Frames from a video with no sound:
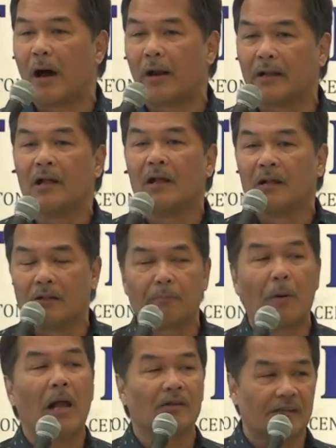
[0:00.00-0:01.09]
about it. The
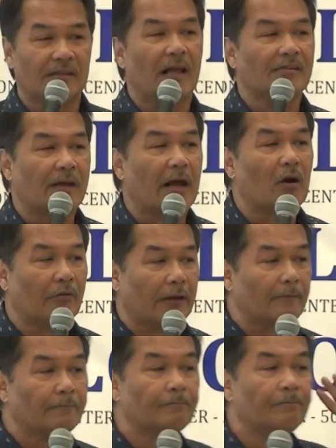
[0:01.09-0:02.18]
policy takes care of it.